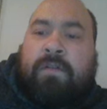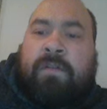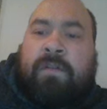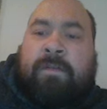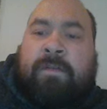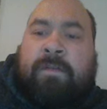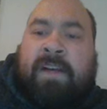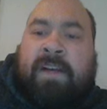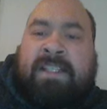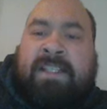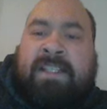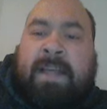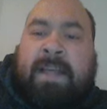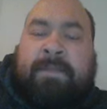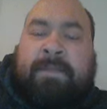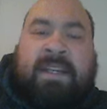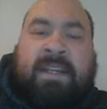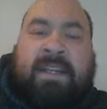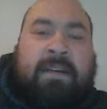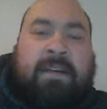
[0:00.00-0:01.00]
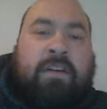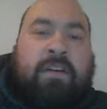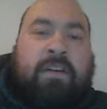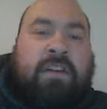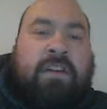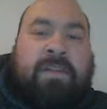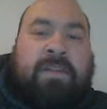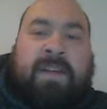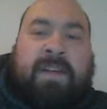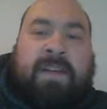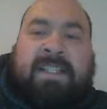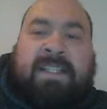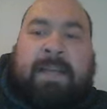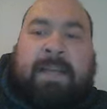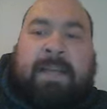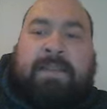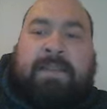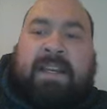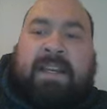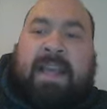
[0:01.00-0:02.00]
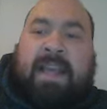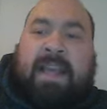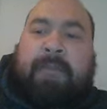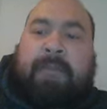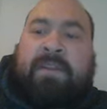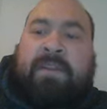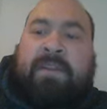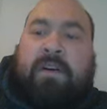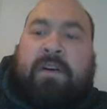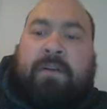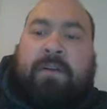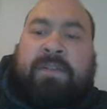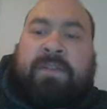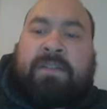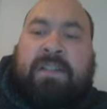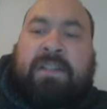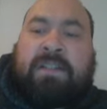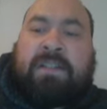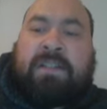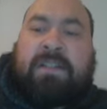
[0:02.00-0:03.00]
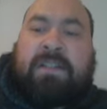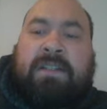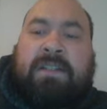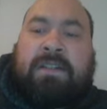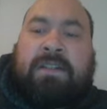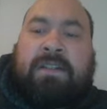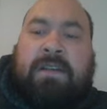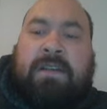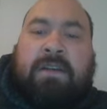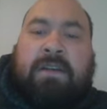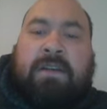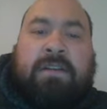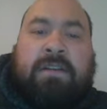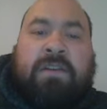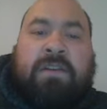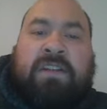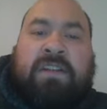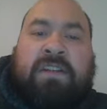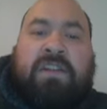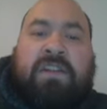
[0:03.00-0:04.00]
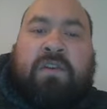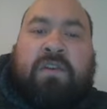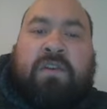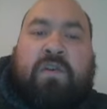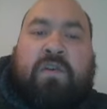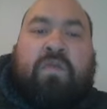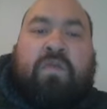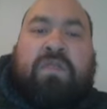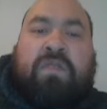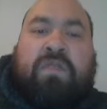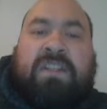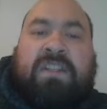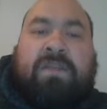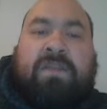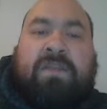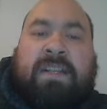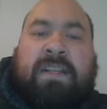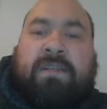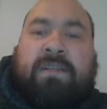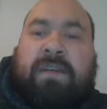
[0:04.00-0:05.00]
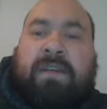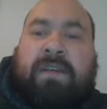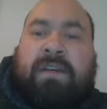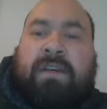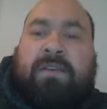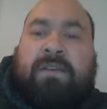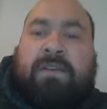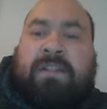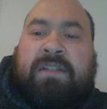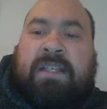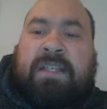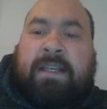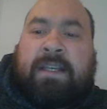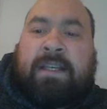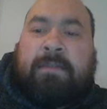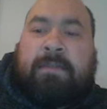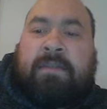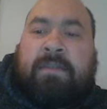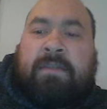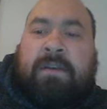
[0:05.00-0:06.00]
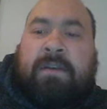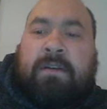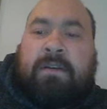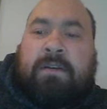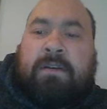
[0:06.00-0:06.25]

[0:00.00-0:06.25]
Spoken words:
vice captain, early vice captain, captain options. So there's no Gorn this week, so we can't use him.